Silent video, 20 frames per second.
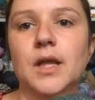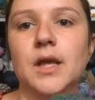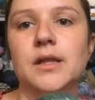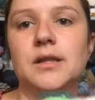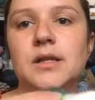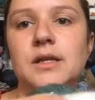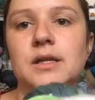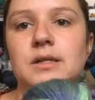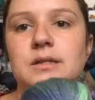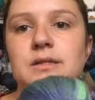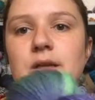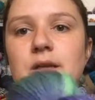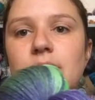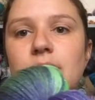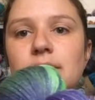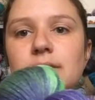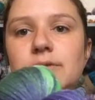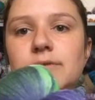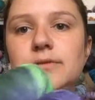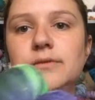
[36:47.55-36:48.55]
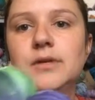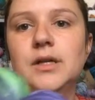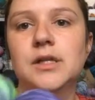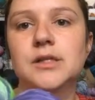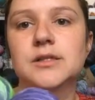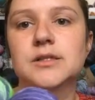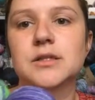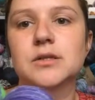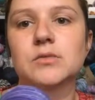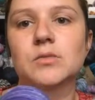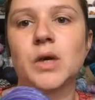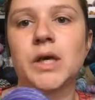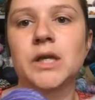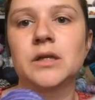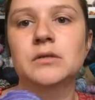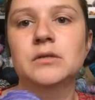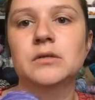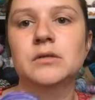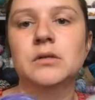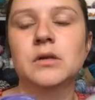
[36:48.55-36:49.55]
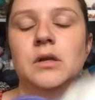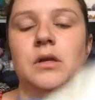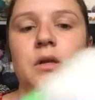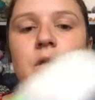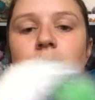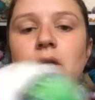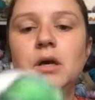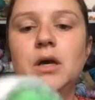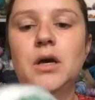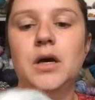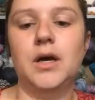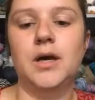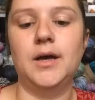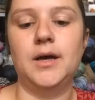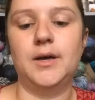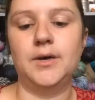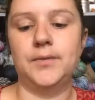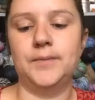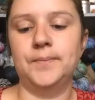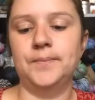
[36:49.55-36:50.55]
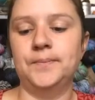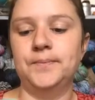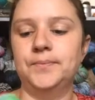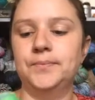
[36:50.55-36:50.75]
and then it's got ends in white. Oh,